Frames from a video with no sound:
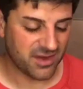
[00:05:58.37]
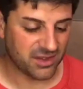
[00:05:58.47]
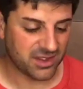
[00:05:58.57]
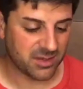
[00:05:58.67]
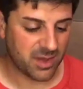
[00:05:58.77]

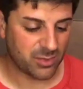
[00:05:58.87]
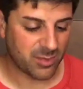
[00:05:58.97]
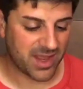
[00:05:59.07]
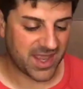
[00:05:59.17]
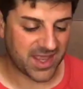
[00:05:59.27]
falling
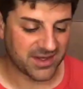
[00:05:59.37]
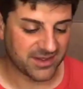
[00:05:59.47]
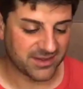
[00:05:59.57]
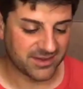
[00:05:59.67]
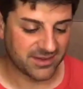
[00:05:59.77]
about my head.
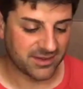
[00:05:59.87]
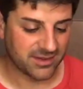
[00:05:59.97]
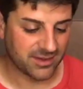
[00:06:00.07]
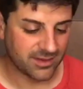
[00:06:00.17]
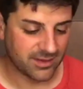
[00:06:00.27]

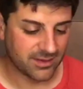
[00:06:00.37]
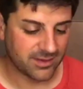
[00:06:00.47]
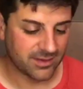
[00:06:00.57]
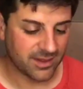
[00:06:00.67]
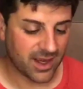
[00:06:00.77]

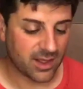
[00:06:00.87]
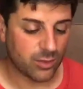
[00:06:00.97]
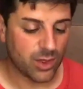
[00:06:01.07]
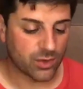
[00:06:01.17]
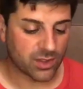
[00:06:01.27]
I
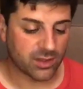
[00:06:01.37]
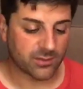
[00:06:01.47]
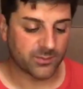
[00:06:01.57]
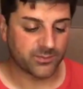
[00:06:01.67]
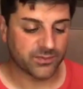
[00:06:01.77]
awoke
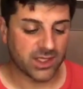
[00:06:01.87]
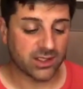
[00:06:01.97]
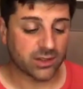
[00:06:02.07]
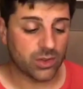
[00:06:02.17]
in a